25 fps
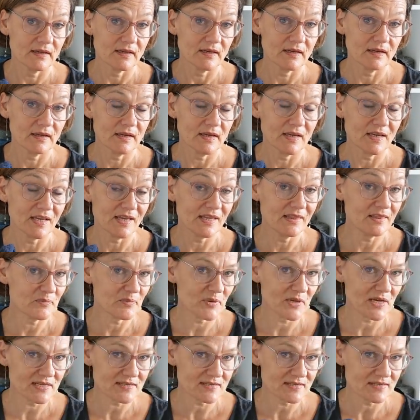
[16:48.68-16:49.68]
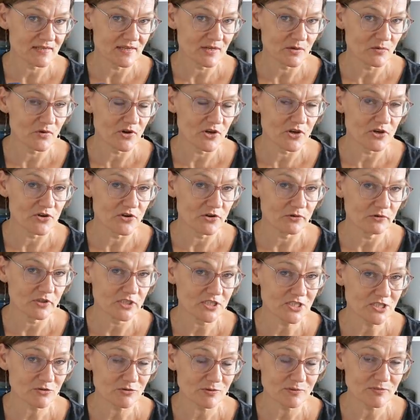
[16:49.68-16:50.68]
In the pattern there were no
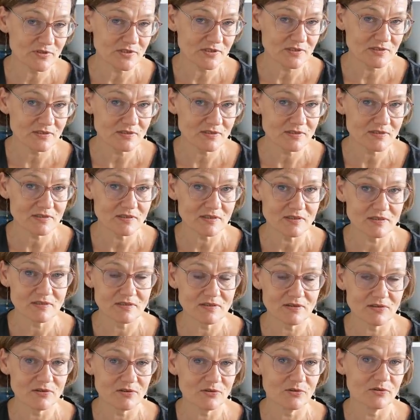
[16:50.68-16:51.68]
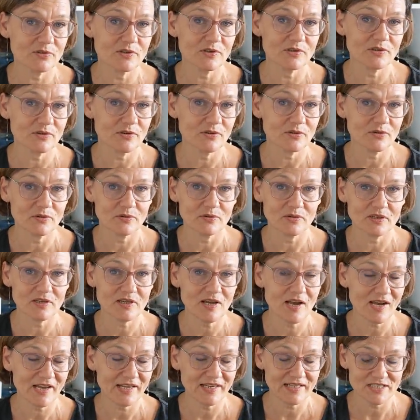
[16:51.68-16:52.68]
descriptions and no, you know,
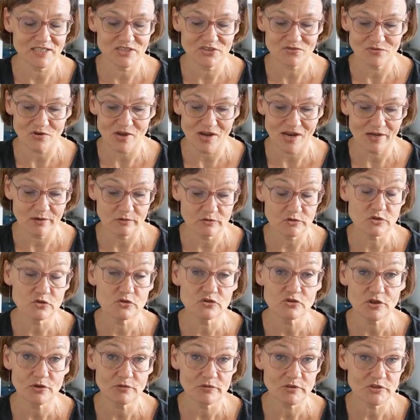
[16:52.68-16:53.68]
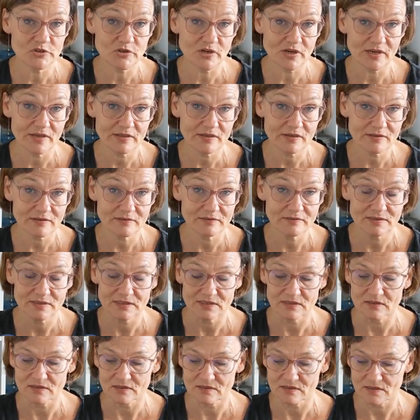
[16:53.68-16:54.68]
guidance for how to sew it together.
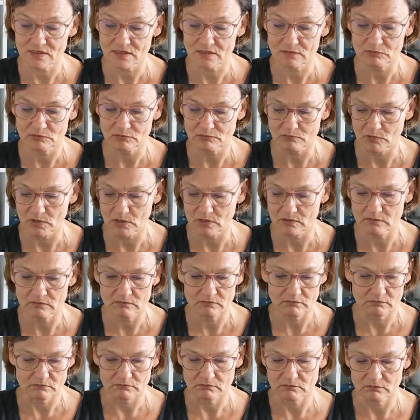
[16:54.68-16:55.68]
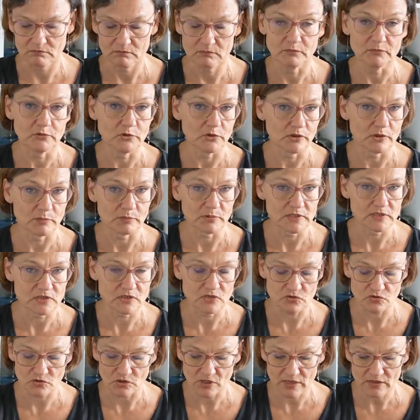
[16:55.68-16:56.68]
It just said, well, put the
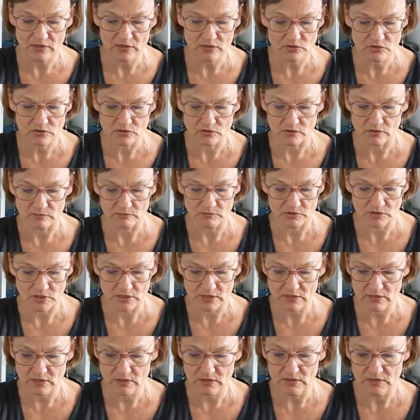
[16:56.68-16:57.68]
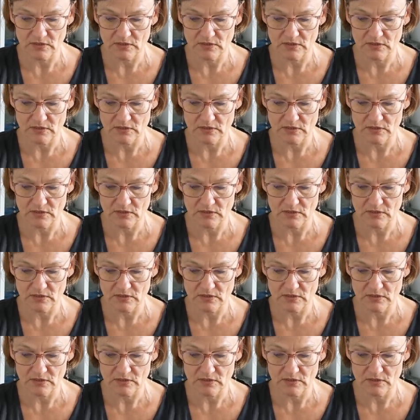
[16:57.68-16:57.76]
pieces together, sew them together.